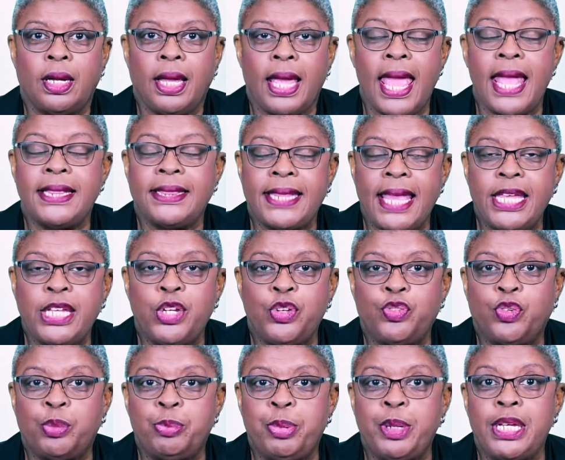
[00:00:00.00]
and thank you
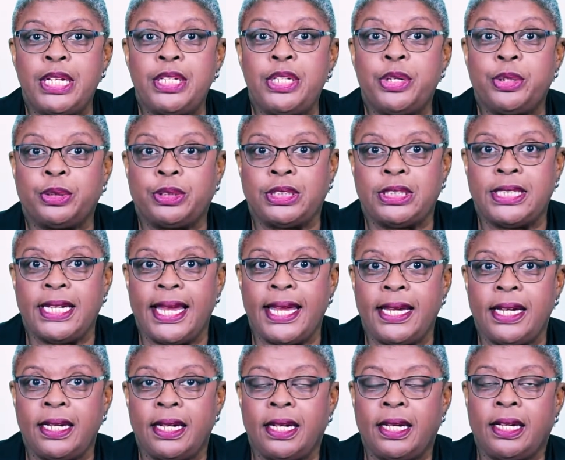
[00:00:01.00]
for being here
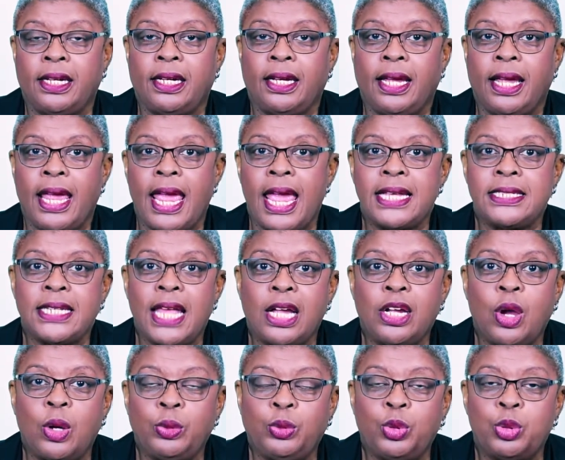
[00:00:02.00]
today as I
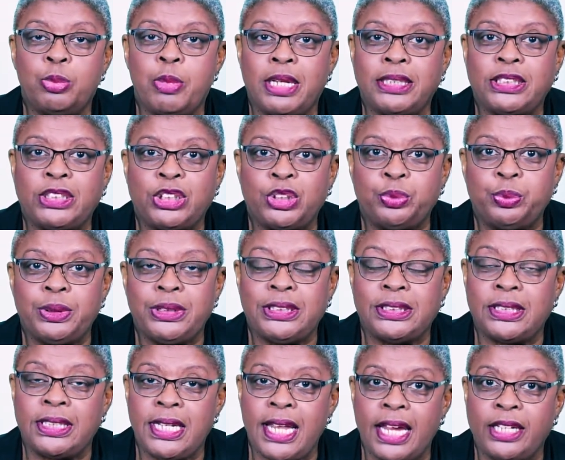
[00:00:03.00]
go through my series
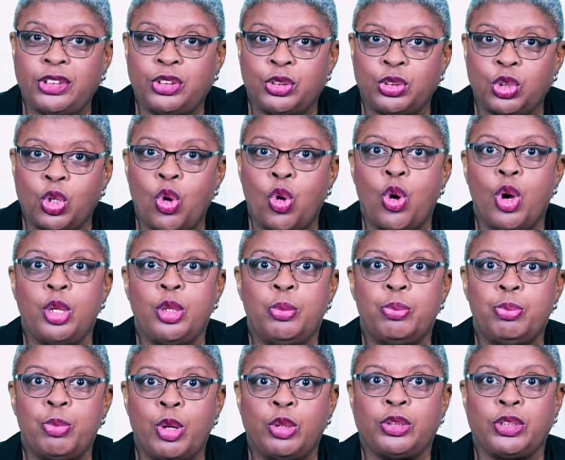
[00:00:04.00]
and lectures on
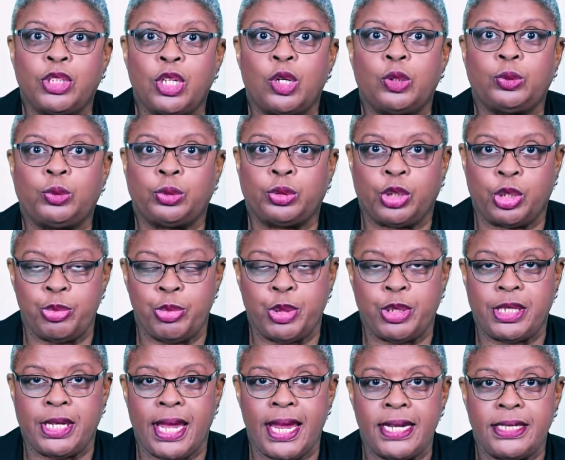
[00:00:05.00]
multicultural
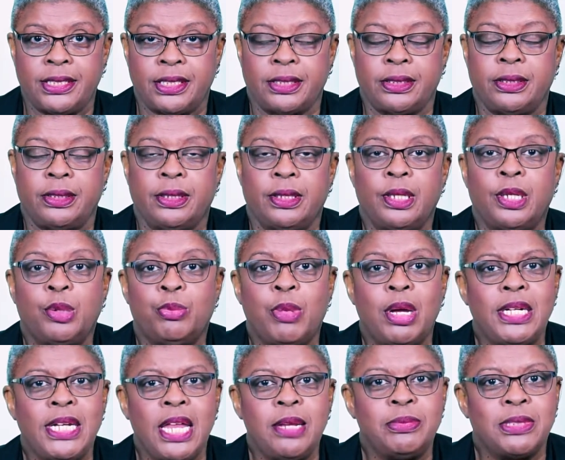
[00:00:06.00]
communication. My
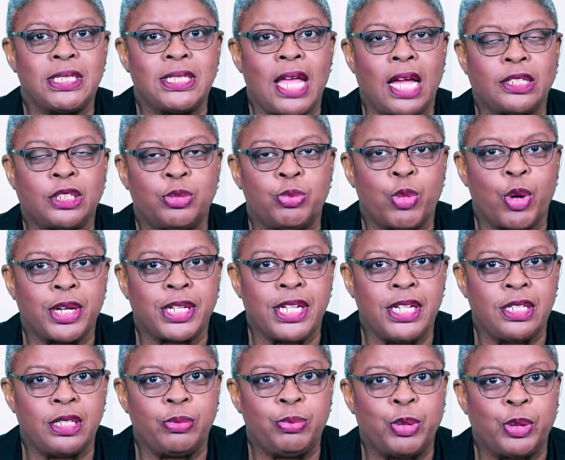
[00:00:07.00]
name is Dr.
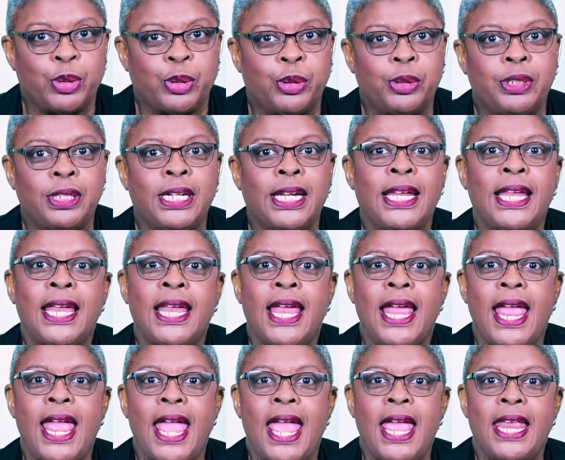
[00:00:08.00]
Marquita Byrd,
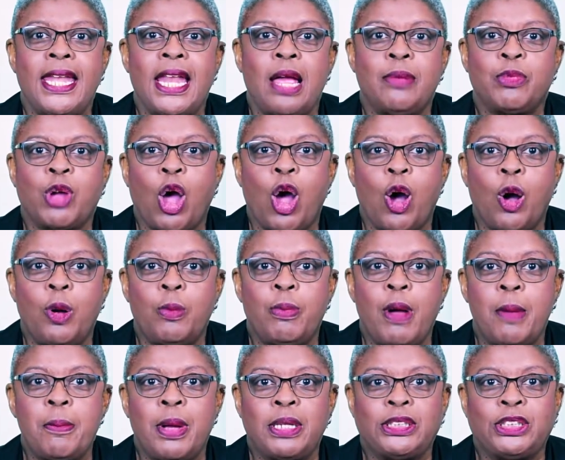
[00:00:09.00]
and I'm called by
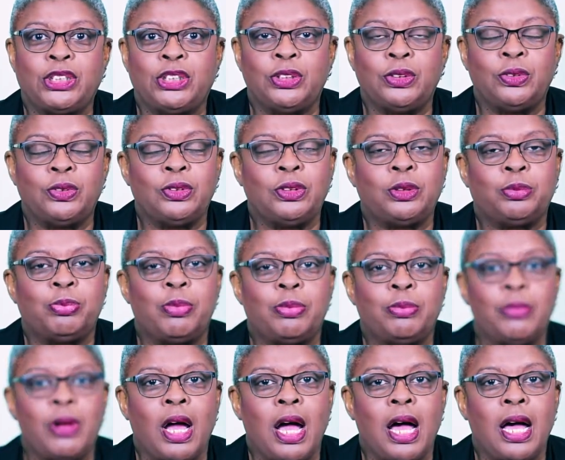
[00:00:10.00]
my students
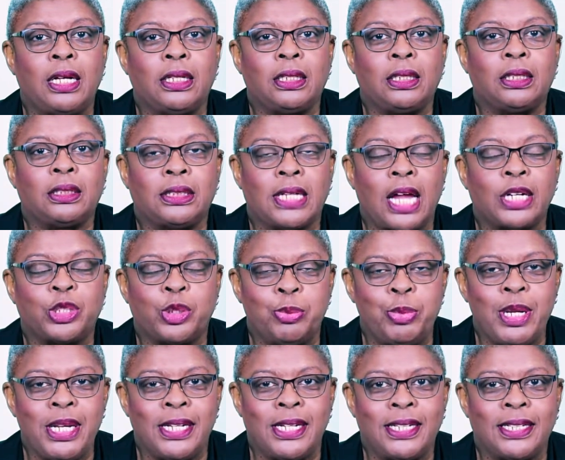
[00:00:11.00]
Dr.
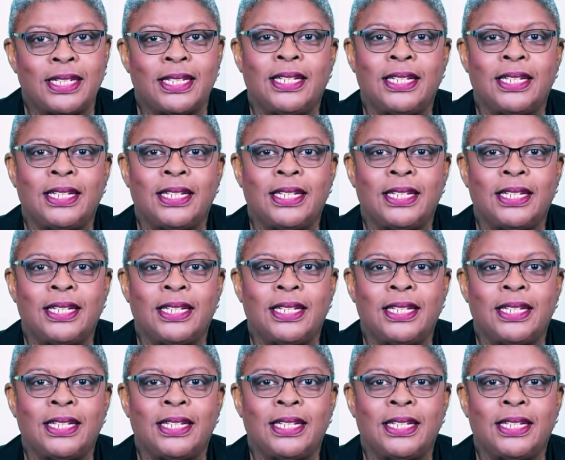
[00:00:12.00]
B.